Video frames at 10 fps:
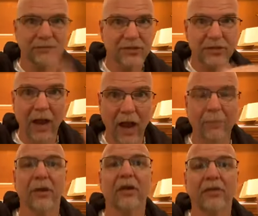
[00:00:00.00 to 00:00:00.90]

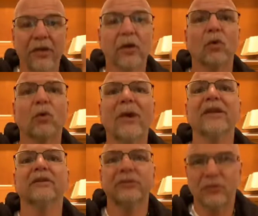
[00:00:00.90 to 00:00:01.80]
Stop. They're
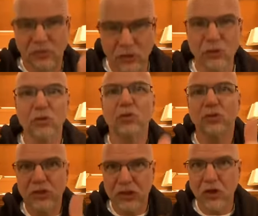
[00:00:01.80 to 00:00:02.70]
written
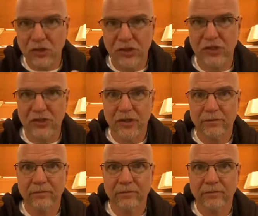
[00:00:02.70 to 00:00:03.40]
to churches.